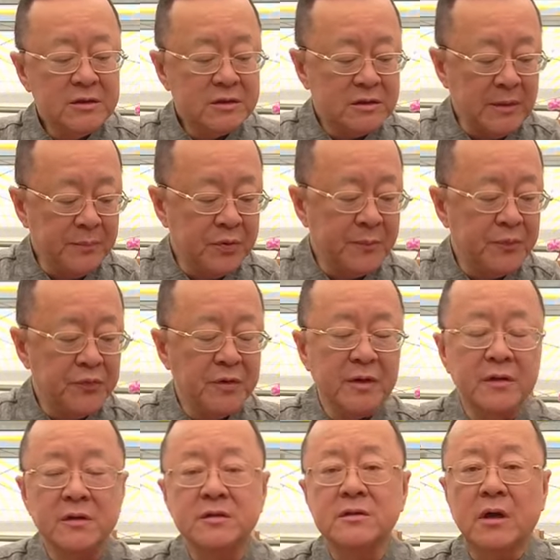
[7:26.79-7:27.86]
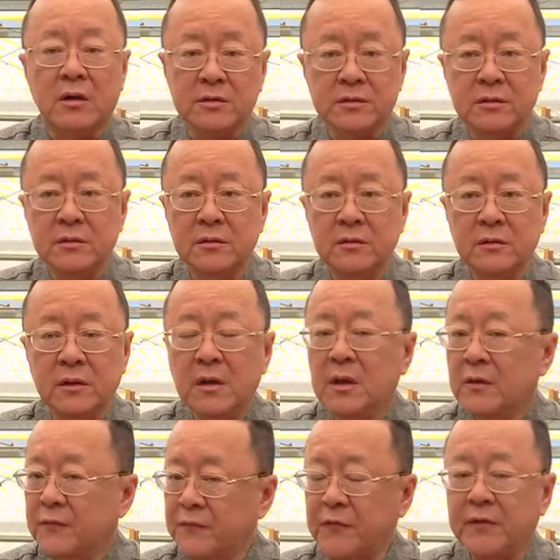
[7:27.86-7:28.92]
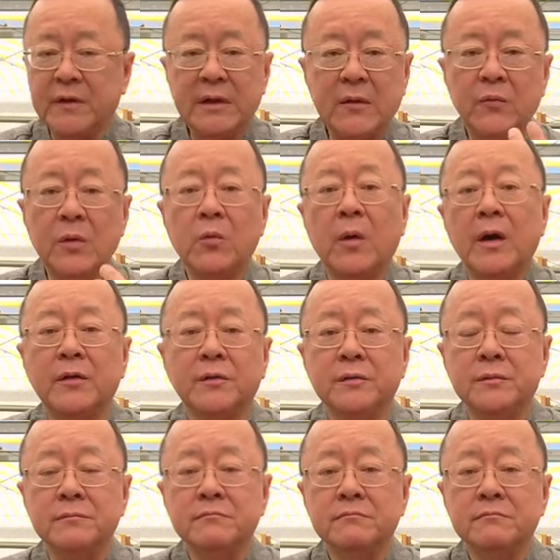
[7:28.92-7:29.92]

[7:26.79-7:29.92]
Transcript: simply put it in a saucer, fill it up with water,